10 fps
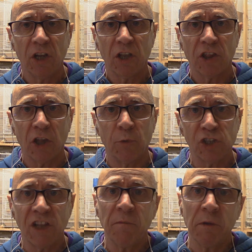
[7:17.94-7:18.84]
So, which
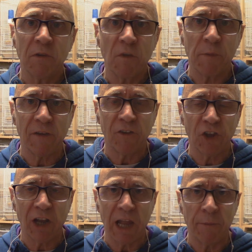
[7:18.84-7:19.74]
left me with a bit of a
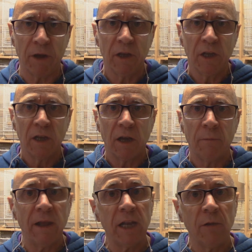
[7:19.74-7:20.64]
dilemma.
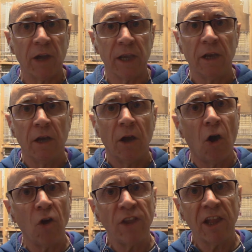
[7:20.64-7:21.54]
Anyway,
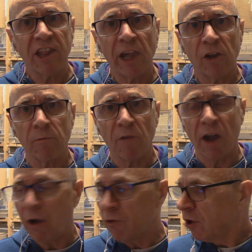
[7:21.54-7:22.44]
on their second
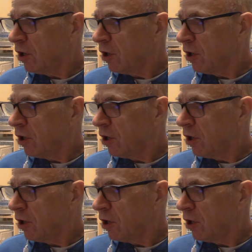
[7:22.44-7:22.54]
round,